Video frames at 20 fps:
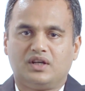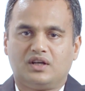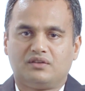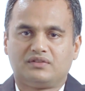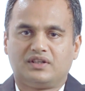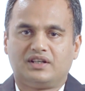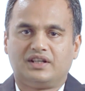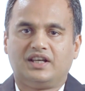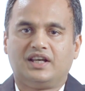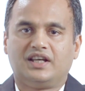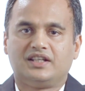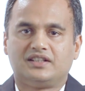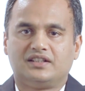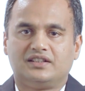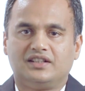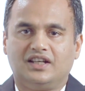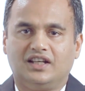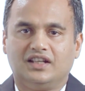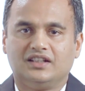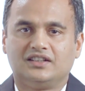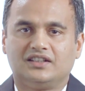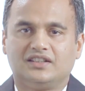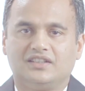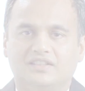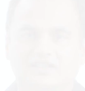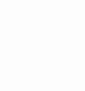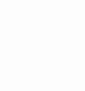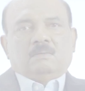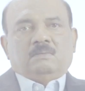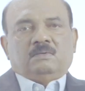we have created here.
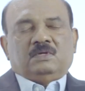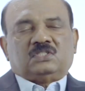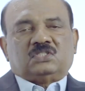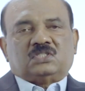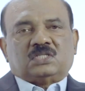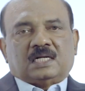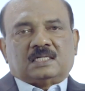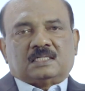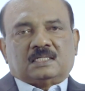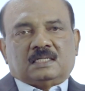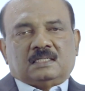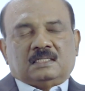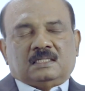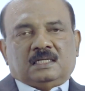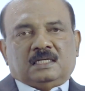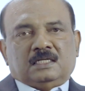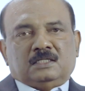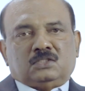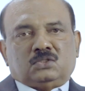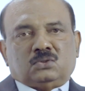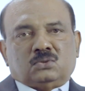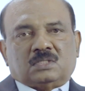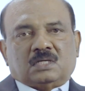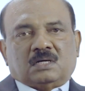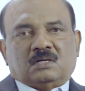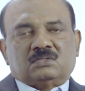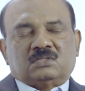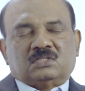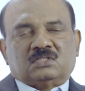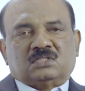We started in
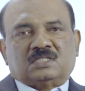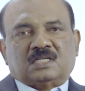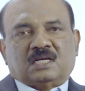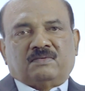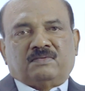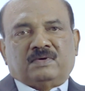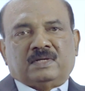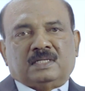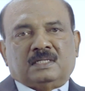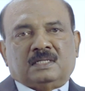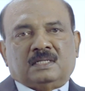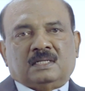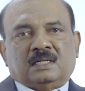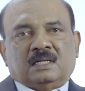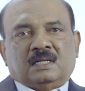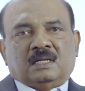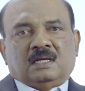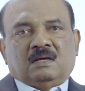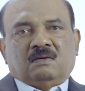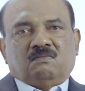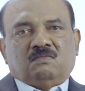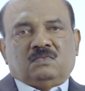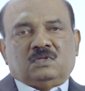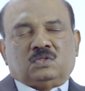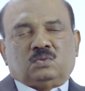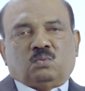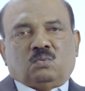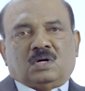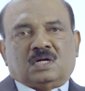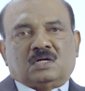2007
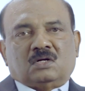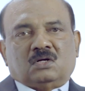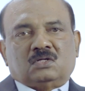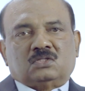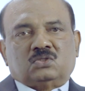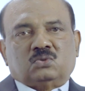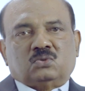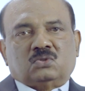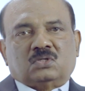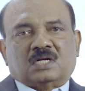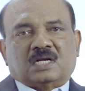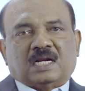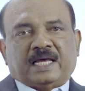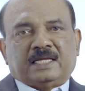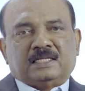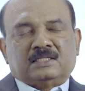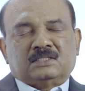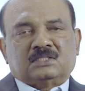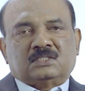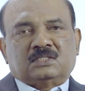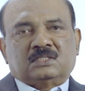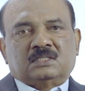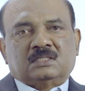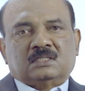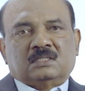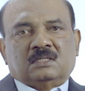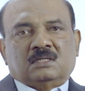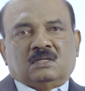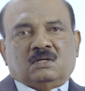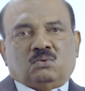with one or two clients
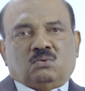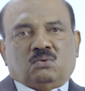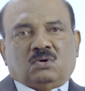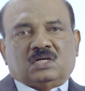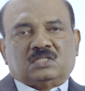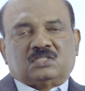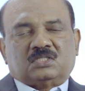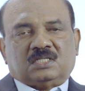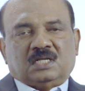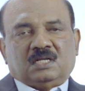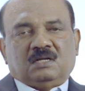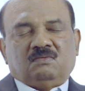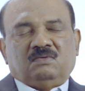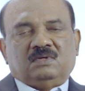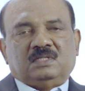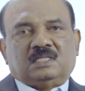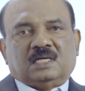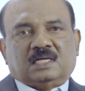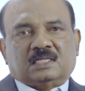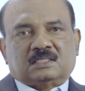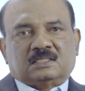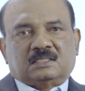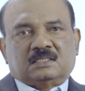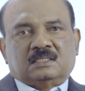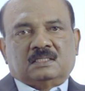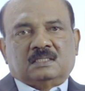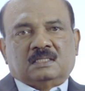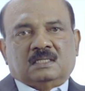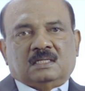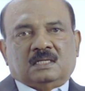who are still with
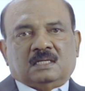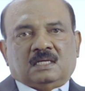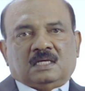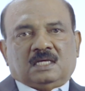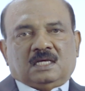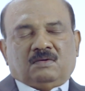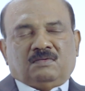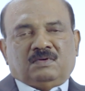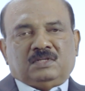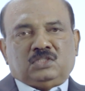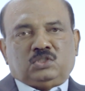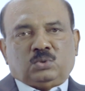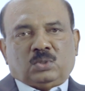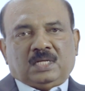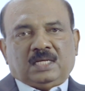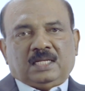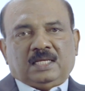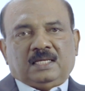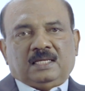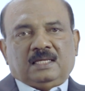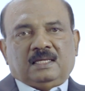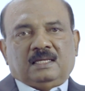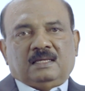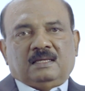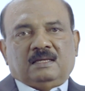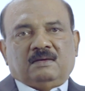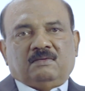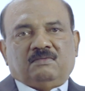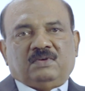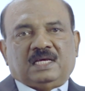us. Eventually,
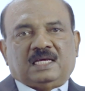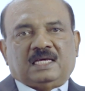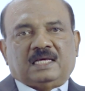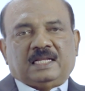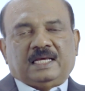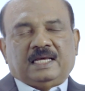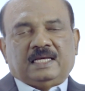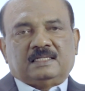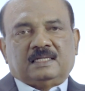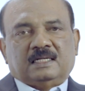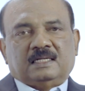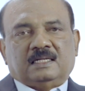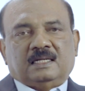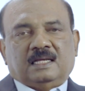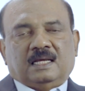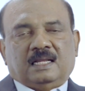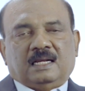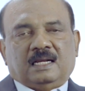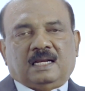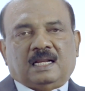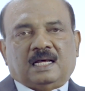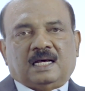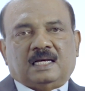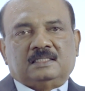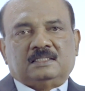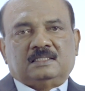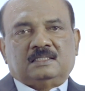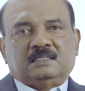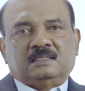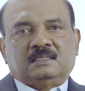we created a
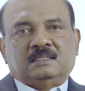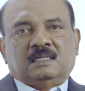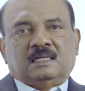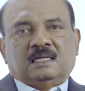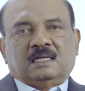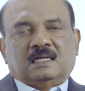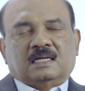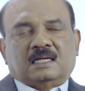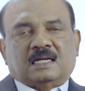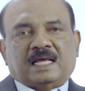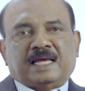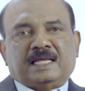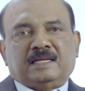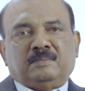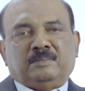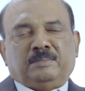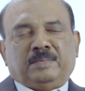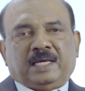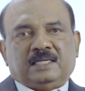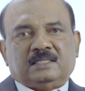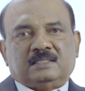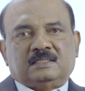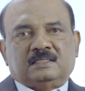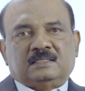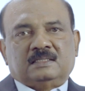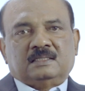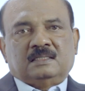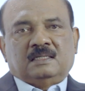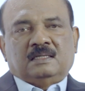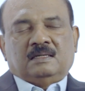large client
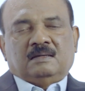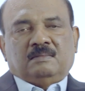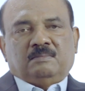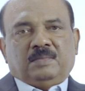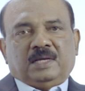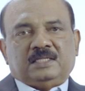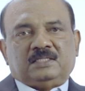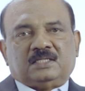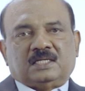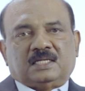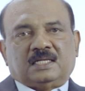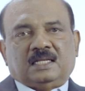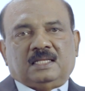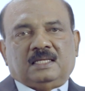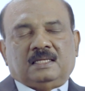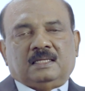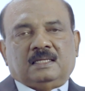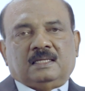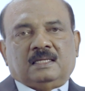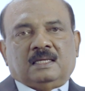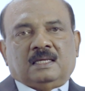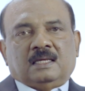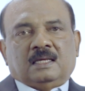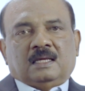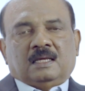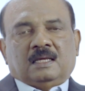base basically